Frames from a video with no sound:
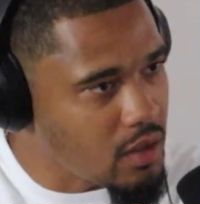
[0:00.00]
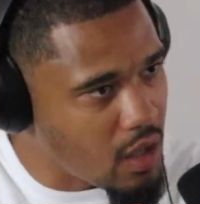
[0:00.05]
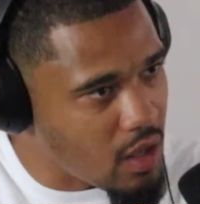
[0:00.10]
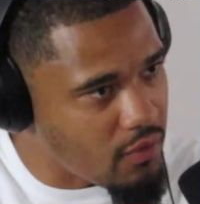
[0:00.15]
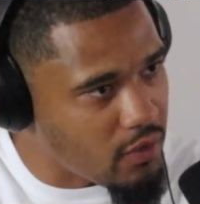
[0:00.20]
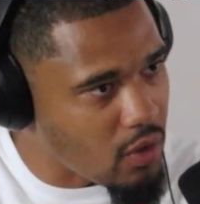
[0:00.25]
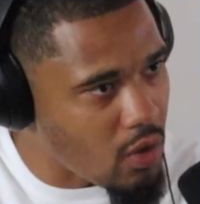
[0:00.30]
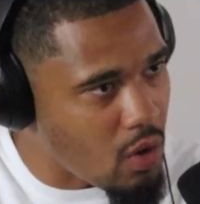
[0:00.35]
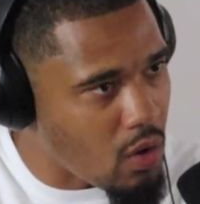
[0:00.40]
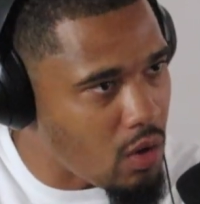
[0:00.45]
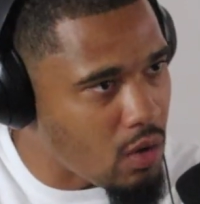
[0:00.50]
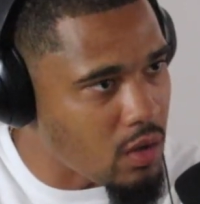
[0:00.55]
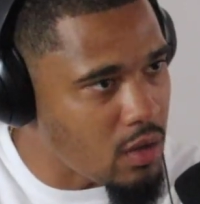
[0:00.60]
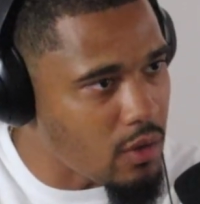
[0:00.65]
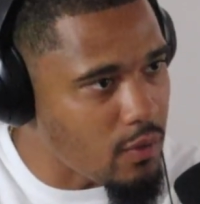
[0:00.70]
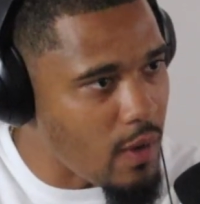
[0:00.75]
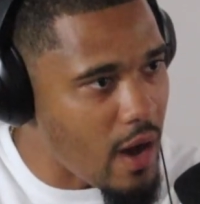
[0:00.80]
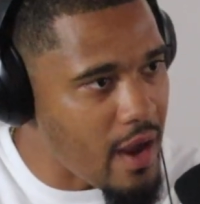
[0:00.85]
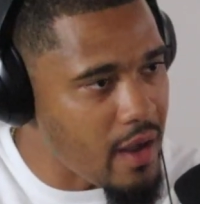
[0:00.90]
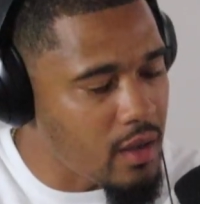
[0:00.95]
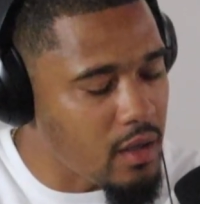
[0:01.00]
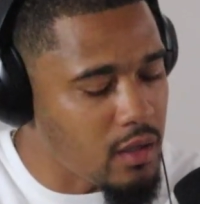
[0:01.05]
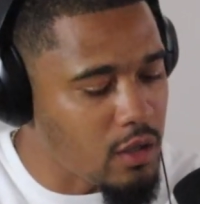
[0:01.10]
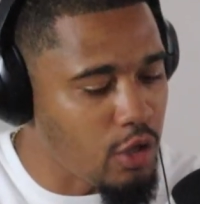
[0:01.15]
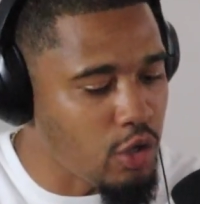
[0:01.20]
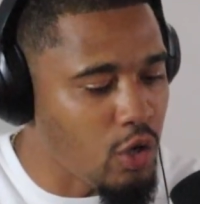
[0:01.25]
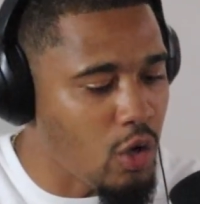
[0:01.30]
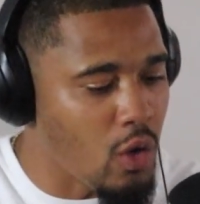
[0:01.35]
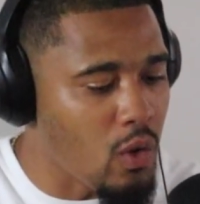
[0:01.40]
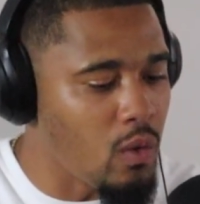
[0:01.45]
of it all, right. Right? right?
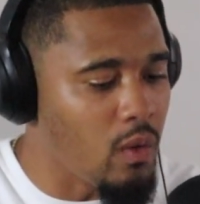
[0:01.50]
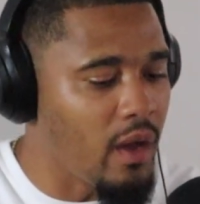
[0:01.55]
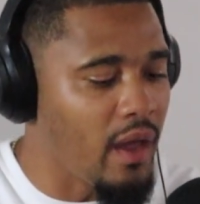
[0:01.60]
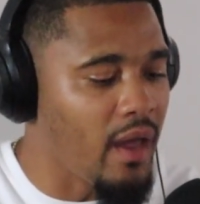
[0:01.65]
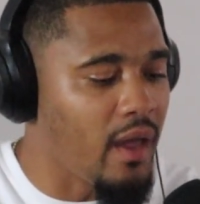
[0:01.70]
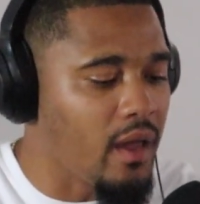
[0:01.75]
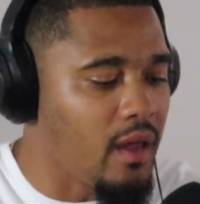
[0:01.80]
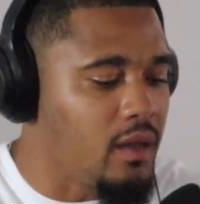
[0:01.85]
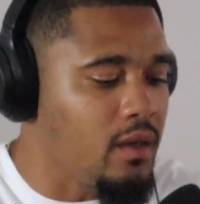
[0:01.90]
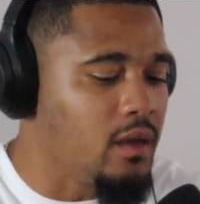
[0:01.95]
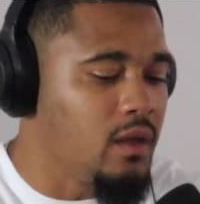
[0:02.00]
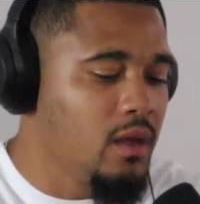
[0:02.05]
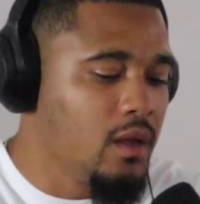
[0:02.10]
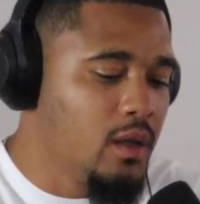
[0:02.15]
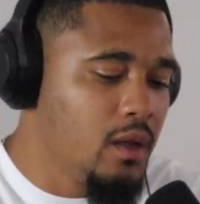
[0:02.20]
You know, and